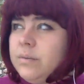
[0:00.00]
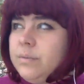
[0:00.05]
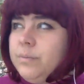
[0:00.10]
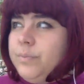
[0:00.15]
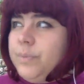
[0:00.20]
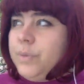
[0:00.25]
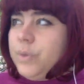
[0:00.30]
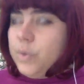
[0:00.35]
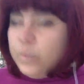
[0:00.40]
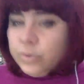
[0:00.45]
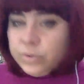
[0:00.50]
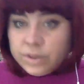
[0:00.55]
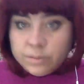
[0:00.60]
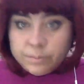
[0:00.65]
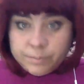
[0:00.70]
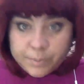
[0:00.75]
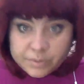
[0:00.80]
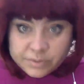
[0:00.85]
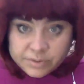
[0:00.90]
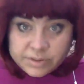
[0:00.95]
beauty
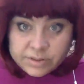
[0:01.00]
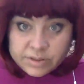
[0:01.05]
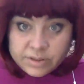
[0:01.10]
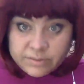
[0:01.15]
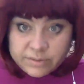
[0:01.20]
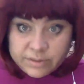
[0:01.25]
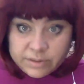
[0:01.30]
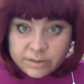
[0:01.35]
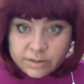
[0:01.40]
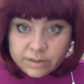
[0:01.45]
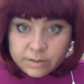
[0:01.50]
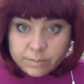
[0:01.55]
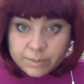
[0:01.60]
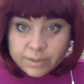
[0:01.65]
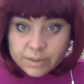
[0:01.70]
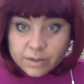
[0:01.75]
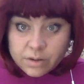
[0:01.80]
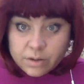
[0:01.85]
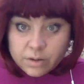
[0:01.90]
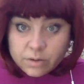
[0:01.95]
and positivity,
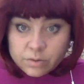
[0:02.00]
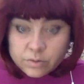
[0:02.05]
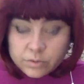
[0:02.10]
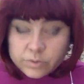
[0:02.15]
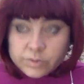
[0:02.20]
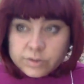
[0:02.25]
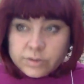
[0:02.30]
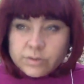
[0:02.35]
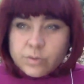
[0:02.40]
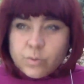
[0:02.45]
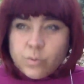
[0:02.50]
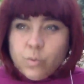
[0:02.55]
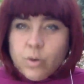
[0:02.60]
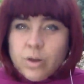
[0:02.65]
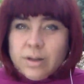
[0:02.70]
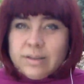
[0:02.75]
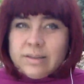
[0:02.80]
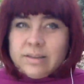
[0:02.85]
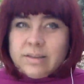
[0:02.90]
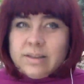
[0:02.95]
because
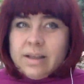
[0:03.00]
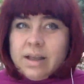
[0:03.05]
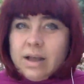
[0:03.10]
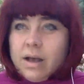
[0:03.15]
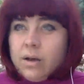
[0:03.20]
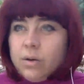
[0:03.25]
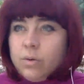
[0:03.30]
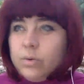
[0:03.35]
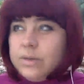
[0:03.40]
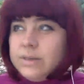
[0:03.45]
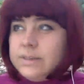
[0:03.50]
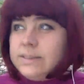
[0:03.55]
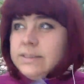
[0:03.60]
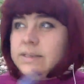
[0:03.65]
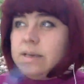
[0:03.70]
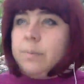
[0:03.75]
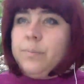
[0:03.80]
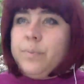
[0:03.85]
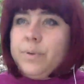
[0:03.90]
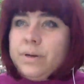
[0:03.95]
what now is
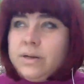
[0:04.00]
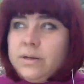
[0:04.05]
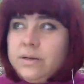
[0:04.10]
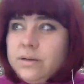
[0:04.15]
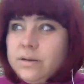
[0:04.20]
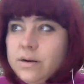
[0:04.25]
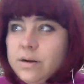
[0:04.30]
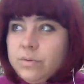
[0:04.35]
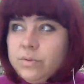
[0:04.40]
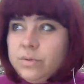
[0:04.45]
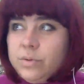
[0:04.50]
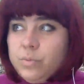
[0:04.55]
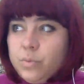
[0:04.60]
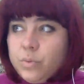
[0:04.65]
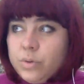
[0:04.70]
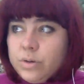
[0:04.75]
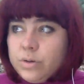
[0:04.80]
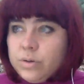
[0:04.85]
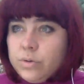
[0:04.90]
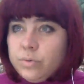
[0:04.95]
happening around the
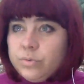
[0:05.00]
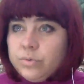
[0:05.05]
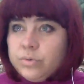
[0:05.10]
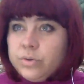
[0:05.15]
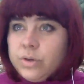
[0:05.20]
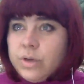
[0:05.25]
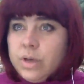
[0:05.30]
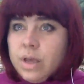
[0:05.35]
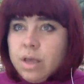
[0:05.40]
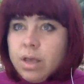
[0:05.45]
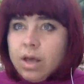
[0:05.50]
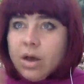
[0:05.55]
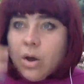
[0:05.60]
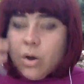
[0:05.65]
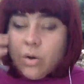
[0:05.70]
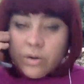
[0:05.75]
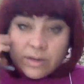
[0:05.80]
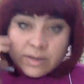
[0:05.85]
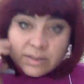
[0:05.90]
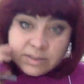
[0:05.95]
world,
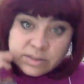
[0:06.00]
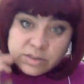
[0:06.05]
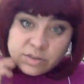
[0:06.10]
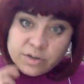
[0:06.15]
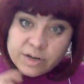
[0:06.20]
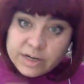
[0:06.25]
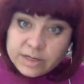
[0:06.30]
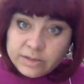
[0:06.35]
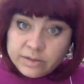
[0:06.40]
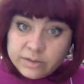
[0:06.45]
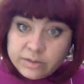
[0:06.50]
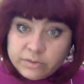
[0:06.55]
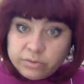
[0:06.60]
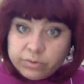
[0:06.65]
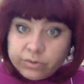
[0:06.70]
orchestrated